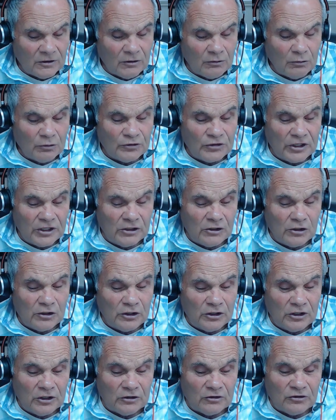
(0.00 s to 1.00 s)
We'll take a
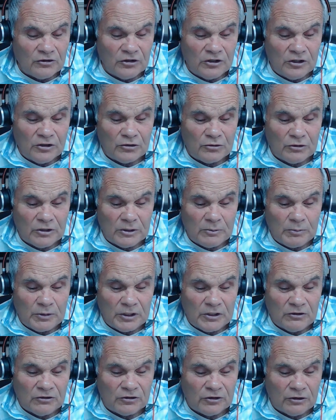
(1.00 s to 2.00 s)
look at
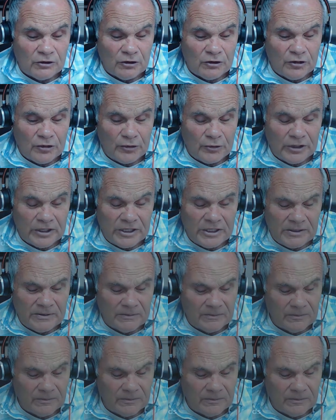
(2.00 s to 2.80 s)
T3B03.